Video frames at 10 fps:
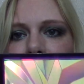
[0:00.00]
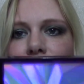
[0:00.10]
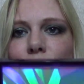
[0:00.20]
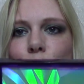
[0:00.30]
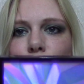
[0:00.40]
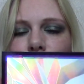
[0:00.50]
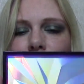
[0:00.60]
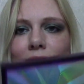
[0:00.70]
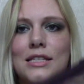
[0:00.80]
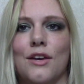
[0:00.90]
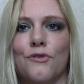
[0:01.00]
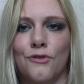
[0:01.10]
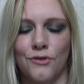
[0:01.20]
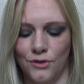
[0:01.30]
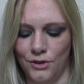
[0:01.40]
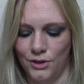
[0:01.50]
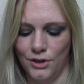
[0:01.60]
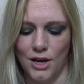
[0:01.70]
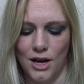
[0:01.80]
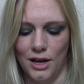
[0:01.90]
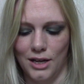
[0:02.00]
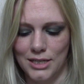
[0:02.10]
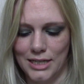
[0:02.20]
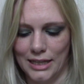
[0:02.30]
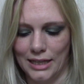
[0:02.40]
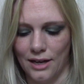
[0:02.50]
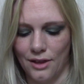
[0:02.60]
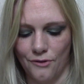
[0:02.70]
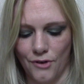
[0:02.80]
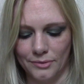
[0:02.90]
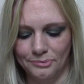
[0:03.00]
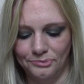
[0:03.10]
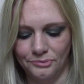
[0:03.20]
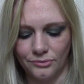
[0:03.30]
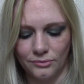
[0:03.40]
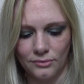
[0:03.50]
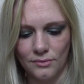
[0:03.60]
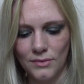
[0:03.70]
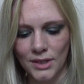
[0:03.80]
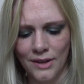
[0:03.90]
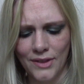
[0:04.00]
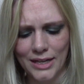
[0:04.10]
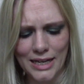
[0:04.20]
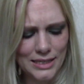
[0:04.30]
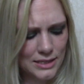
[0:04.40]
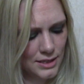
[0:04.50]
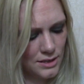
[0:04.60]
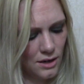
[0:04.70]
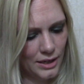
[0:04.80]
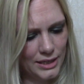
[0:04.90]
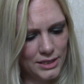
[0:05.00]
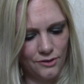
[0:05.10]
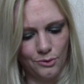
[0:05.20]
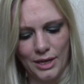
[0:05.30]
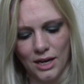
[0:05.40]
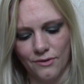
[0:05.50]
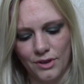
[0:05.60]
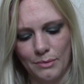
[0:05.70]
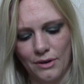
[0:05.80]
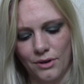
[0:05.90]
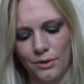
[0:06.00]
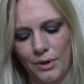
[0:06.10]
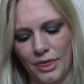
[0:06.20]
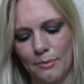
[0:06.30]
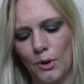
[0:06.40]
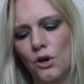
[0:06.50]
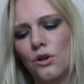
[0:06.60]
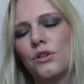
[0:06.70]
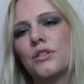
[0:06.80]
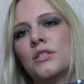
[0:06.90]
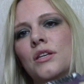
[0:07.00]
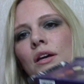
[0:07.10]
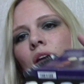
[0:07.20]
kind of reflective dealie at the front. And then inside, if we cover the mirror with the box,